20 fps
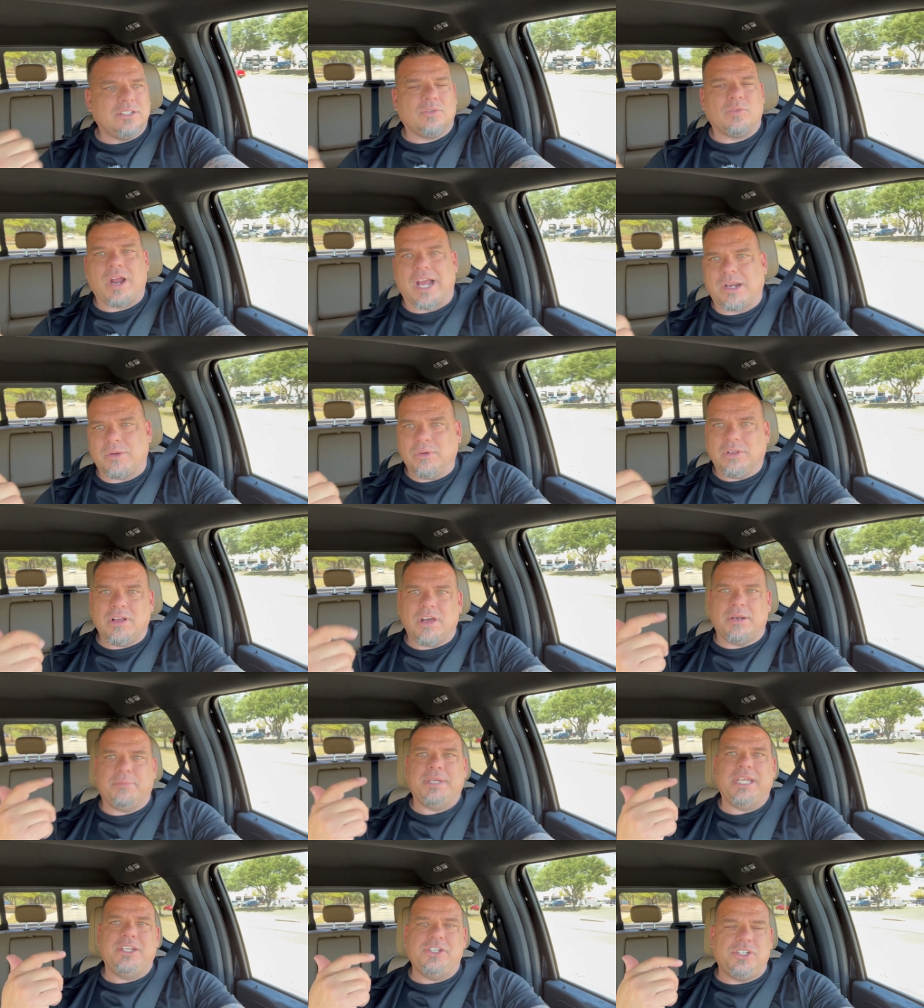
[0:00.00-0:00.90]
Rockwell
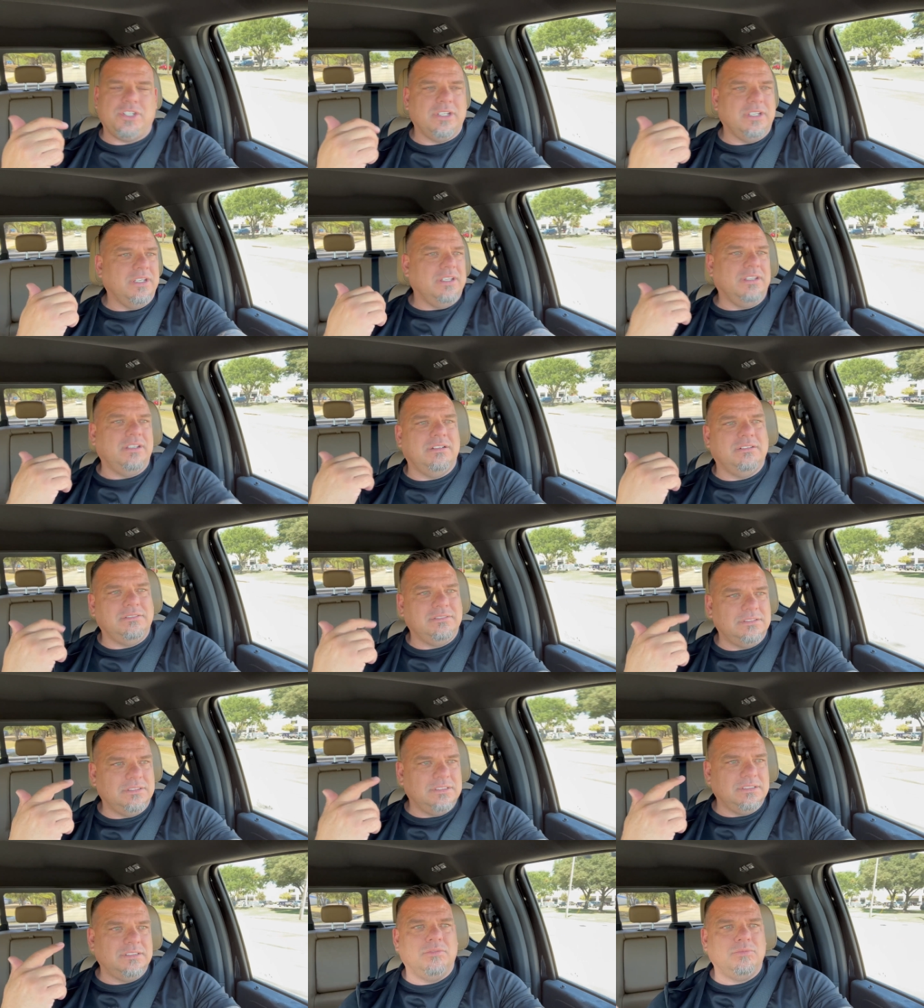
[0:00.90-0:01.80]
Automation,
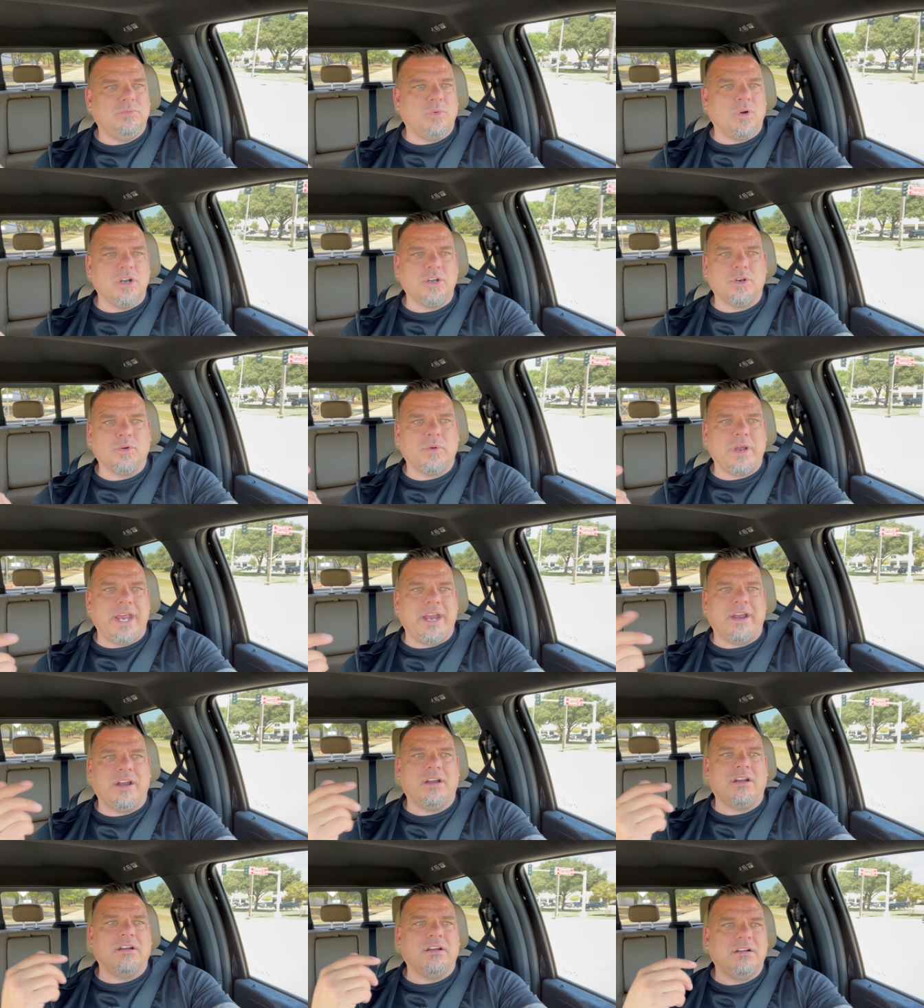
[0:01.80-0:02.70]

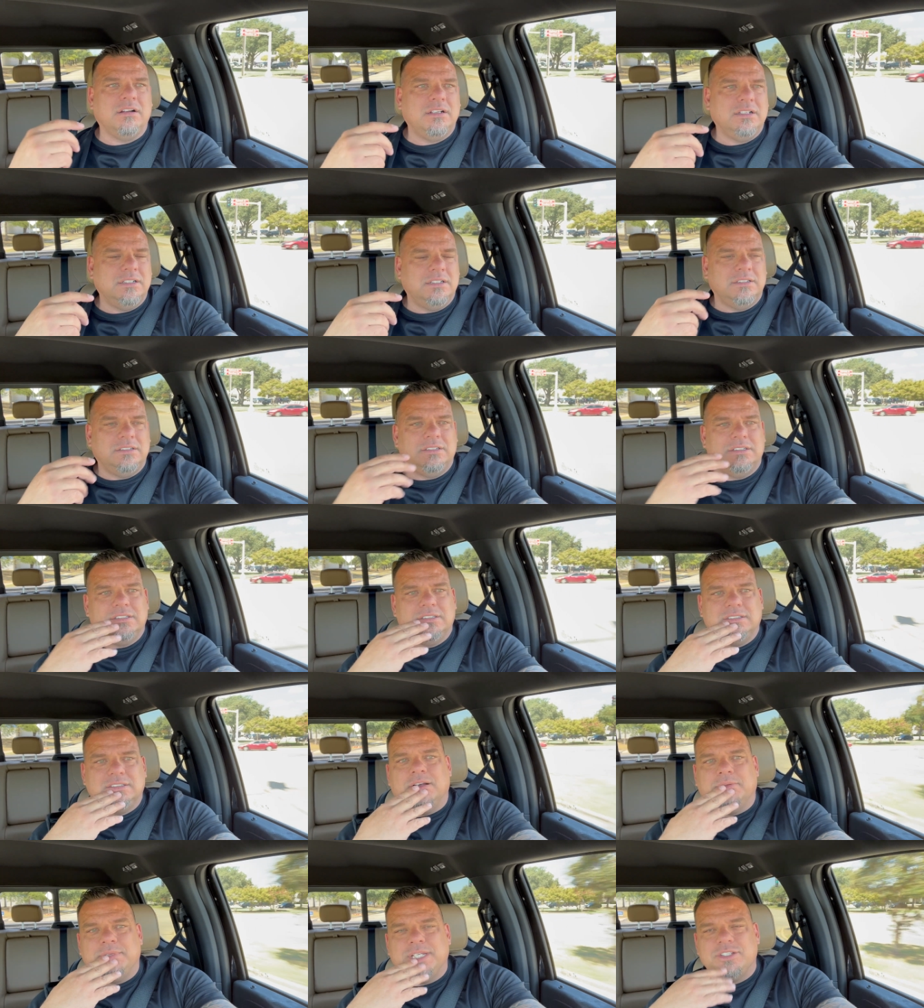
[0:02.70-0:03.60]
Wonderware,
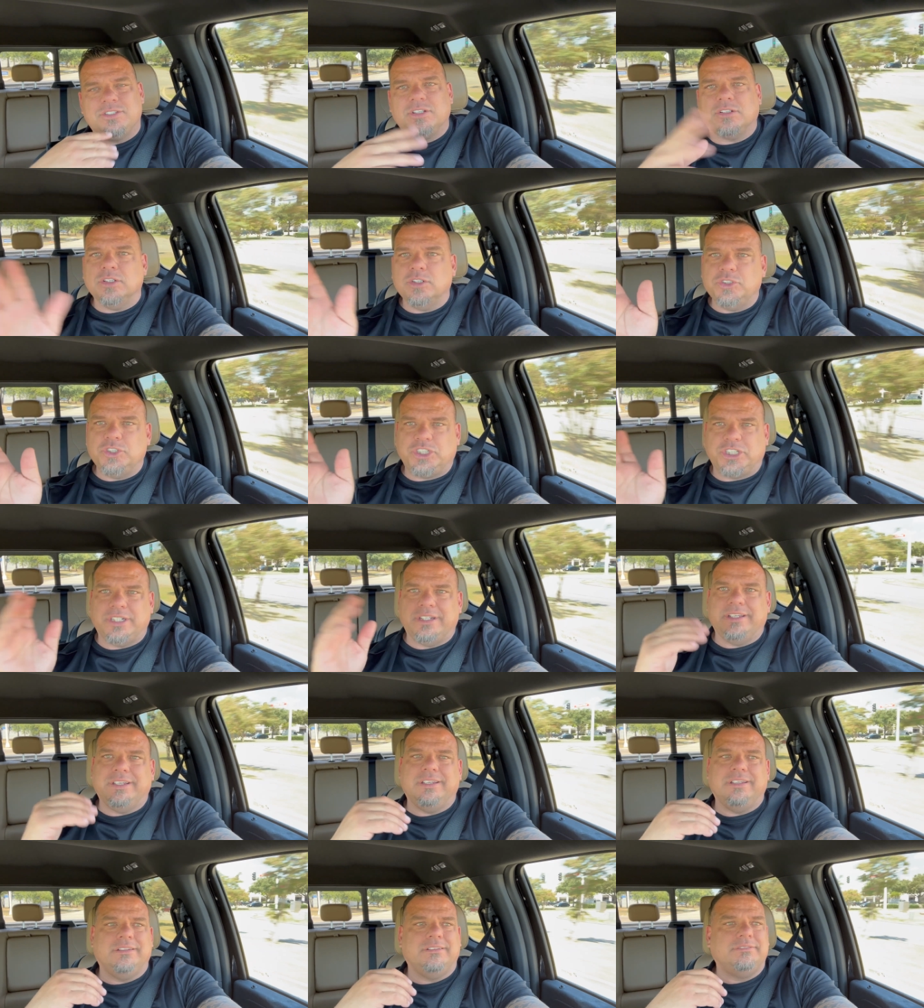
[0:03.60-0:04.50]

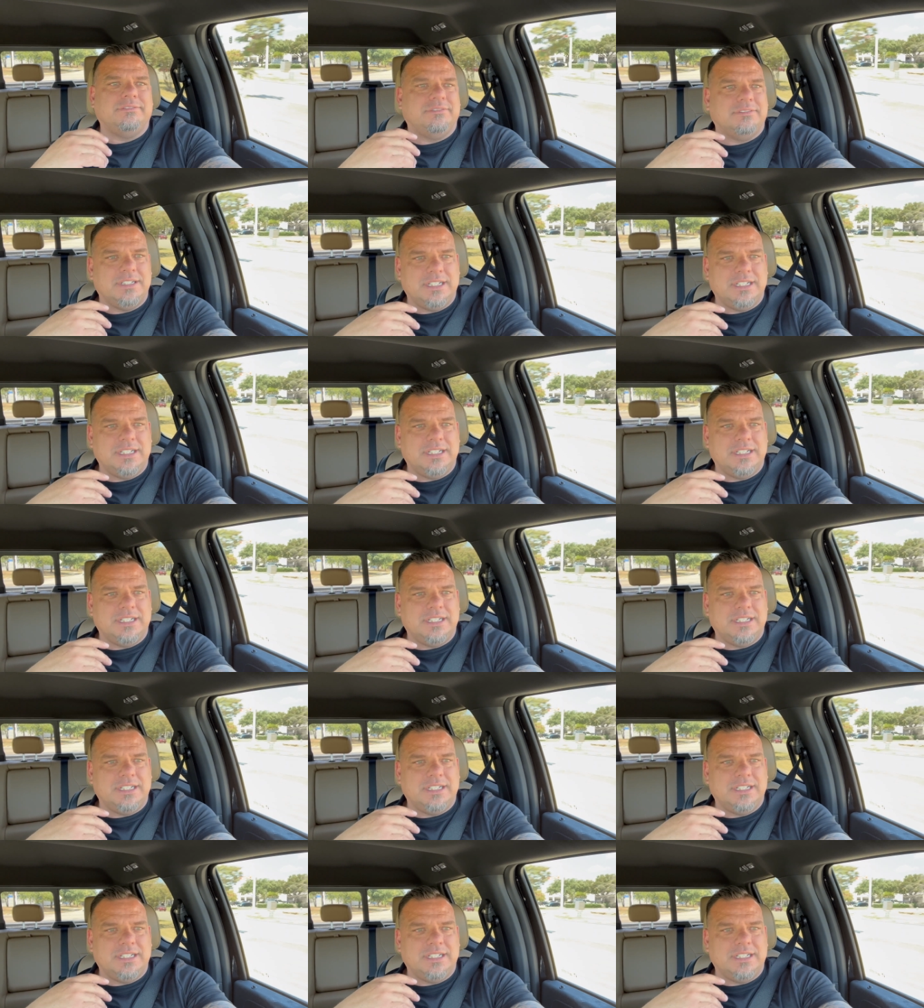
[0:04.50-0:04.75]
Intellution,